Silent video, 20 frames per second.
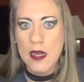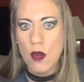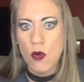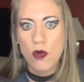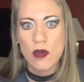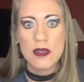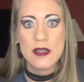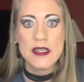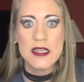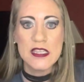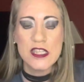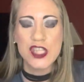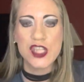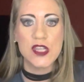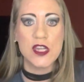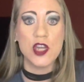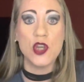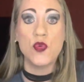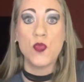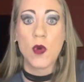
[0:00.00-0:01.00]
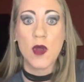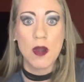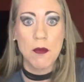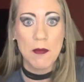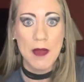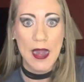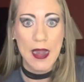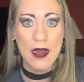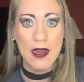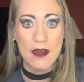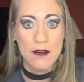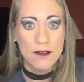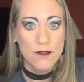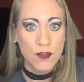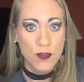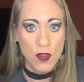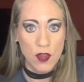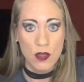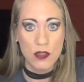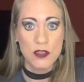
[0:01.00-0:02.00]
or a dish that you want to make
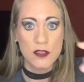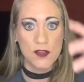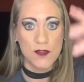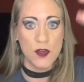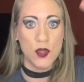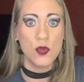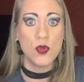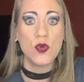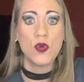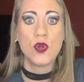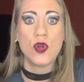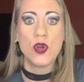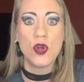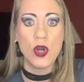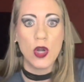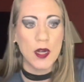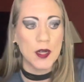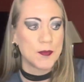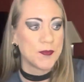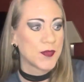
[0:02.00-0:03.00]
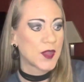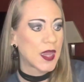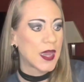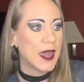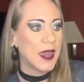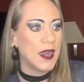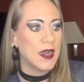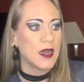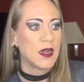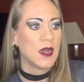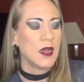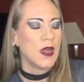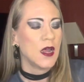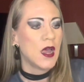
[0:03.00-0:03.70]
for those of you who cook, okay?